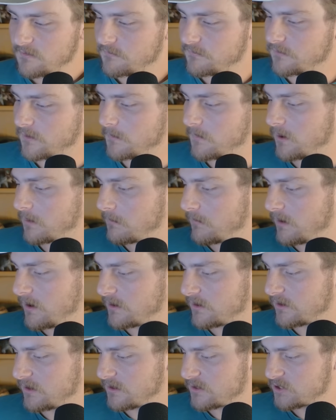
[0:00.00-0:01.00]
from our
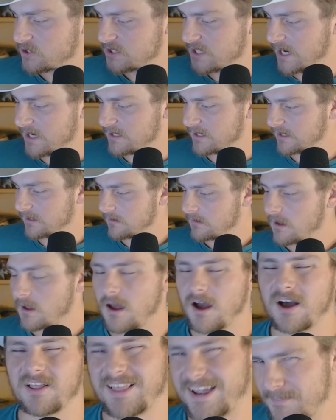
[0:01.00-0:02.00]
modern understanding.
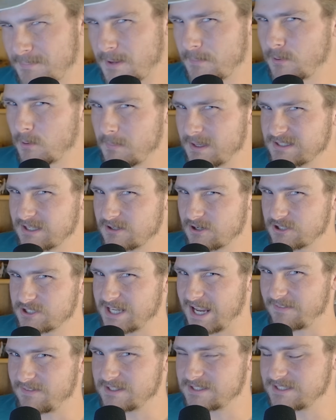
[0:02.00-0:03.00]
A lot of people
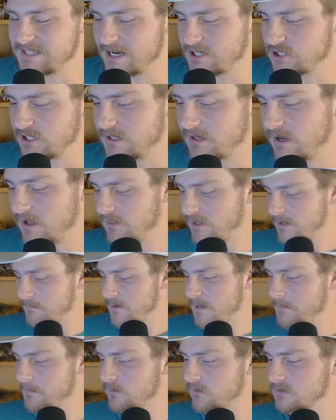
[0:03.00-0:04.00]
misunderstand this section. A lot of
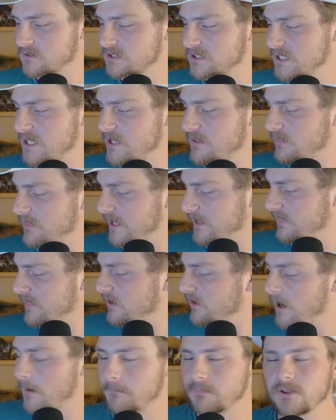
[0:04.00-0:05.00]
people see, like,
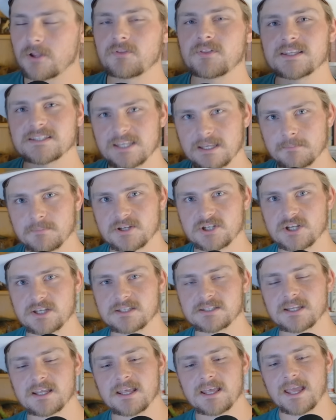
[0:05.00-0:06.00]
they'll upload these
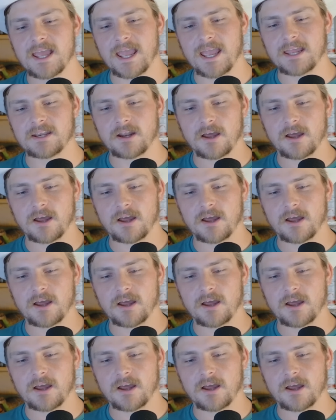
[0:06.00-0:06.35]
images and